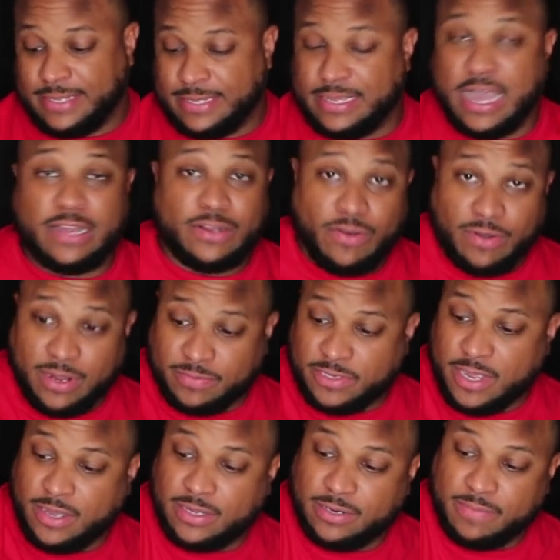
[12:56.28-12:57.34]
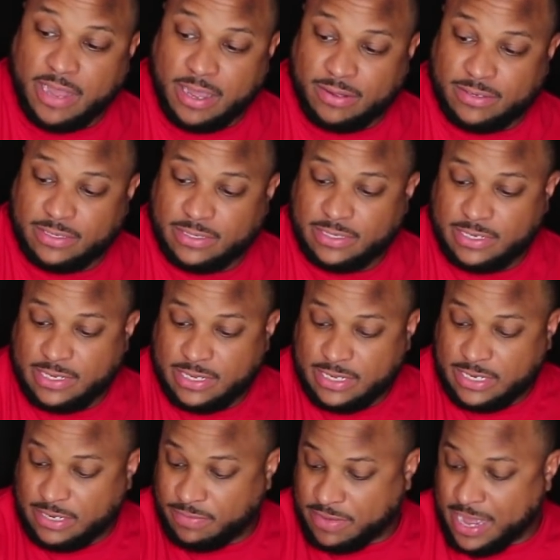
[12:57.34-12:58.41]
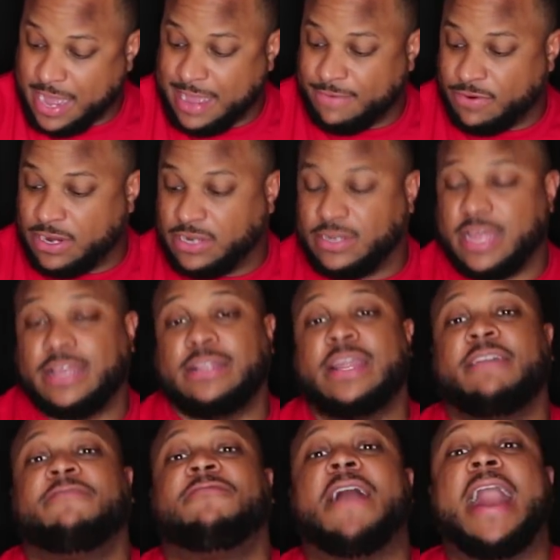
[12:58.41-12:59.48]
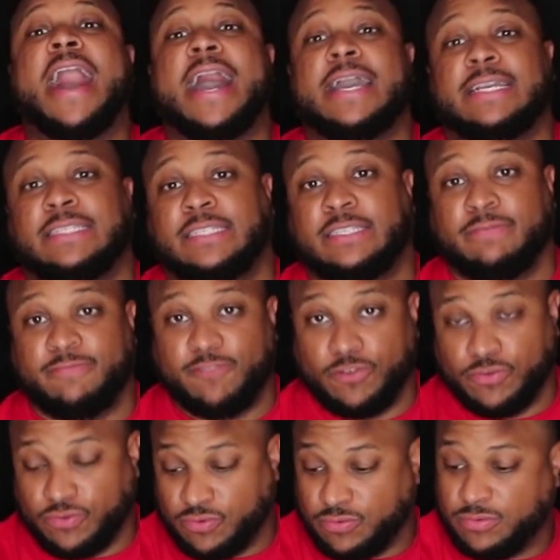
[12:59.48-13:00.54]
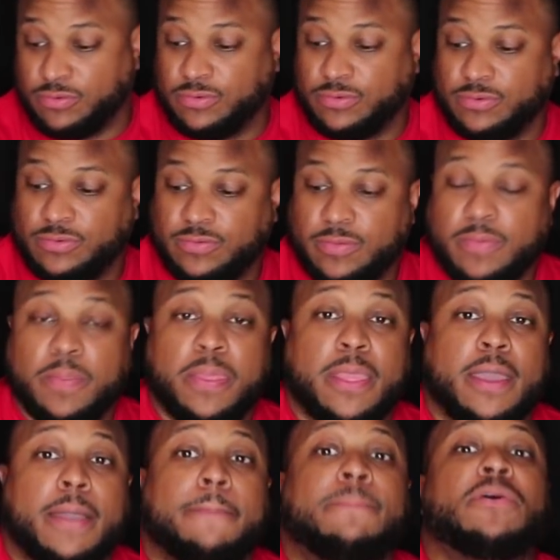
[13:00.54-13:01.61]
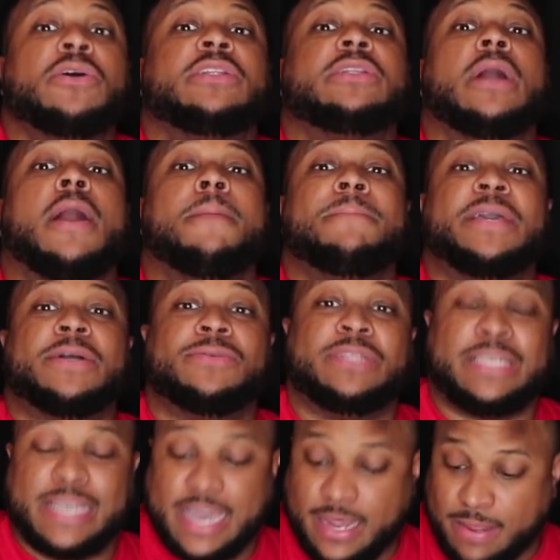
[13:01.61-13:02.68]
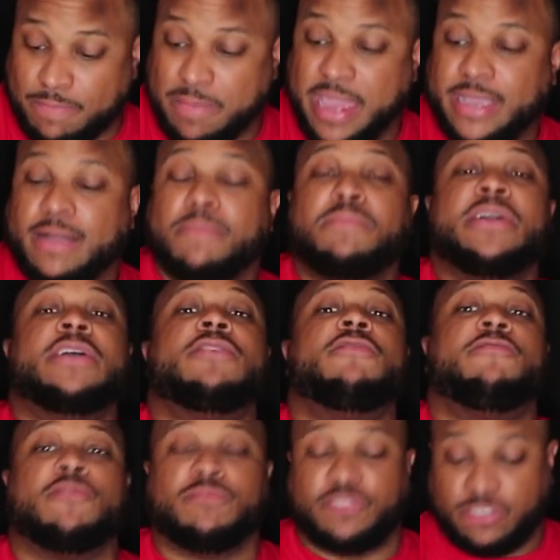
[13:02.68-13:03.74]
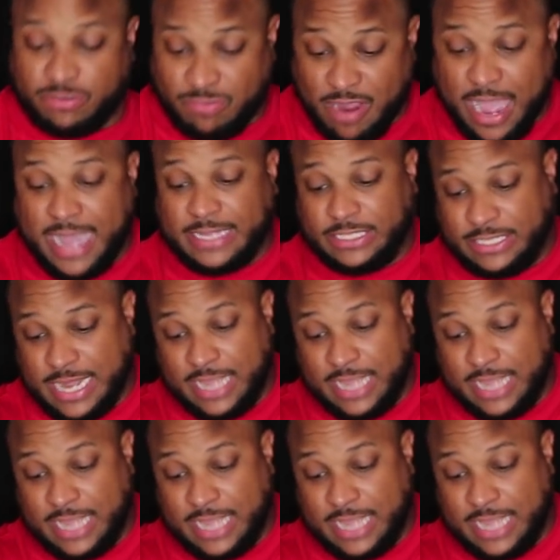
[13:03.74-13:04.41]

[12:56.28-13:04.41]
Y'all know what I'm talking about. Them kind where they find some food, put a meal together, make a meal from scratch.